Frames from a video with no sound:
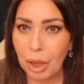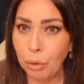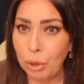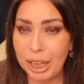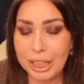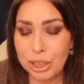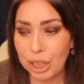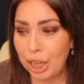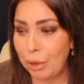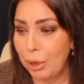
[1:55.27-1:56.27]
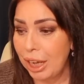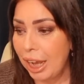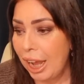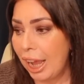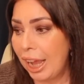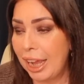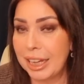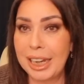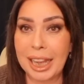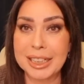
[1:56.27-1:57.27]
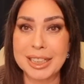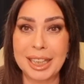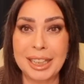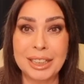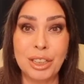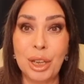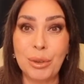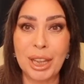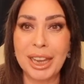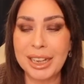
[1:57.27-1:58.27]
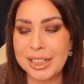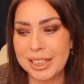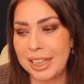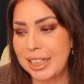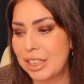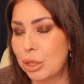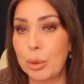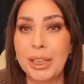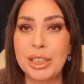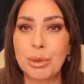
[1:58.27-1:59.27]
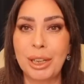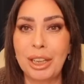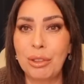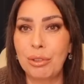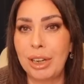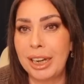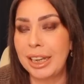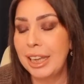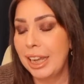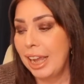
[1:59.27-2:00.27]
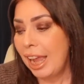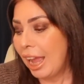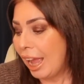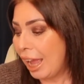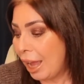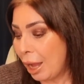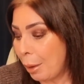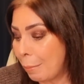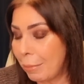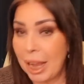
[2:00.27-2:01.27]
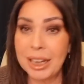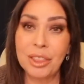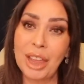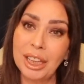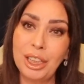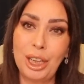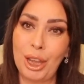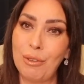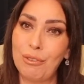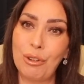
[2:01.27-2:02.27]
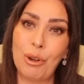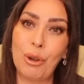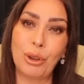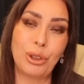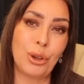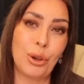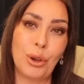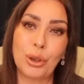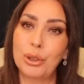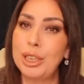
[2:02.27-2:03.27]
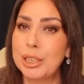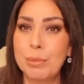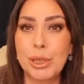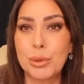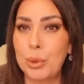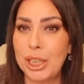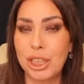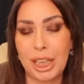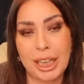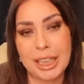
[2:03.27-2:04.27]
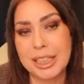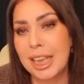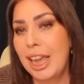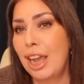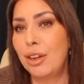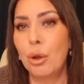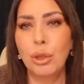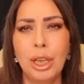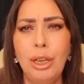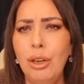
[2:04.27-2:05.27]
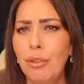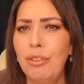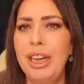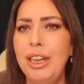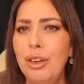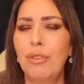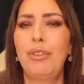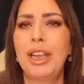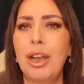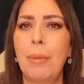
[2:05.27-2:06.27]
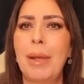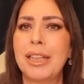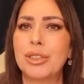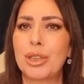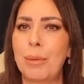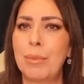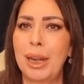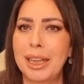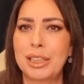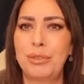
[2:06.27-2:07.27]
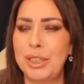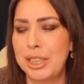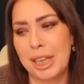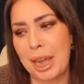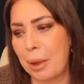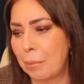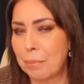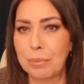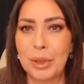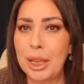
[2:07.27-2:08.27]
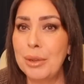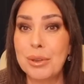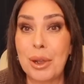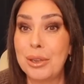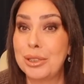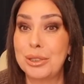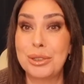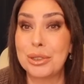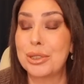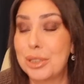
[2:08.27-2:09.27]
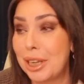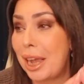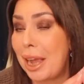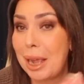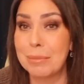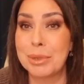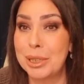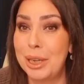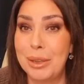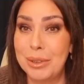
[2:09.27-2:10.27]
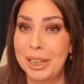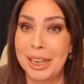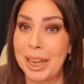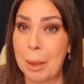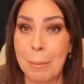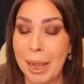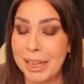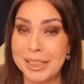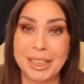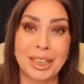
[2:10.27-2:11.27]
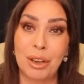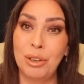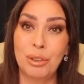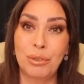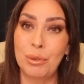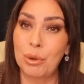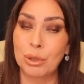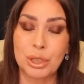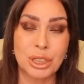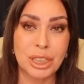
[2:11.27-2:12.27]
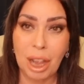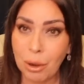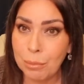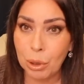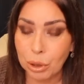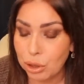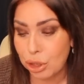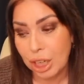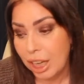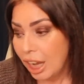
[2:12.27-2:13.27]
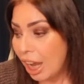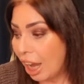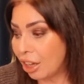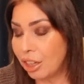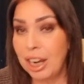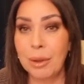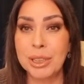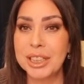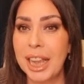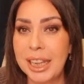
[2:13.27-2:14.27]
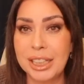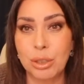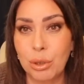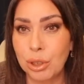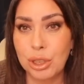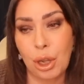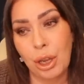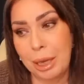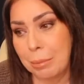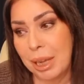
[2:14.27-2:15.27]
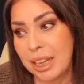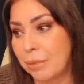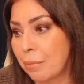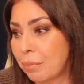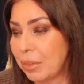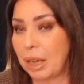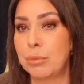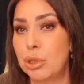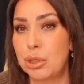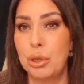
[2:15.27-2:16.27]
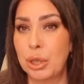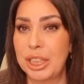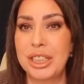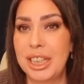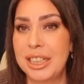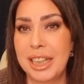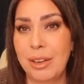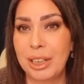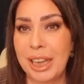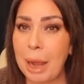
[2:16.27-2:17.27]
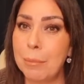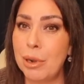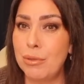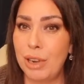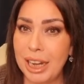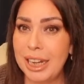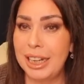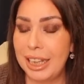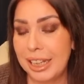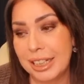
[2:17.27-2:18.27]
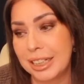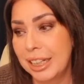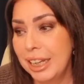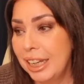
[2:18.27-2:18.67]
I really do. Next thing, New Year, isn't it? 2023. And thank you for all your Christmas wishes and your lovely, lovely comments on my last video. You guys are just absolutely amazing. I love you all so much. And I know I say it all the time, and I'm just talking to you down a camera, really.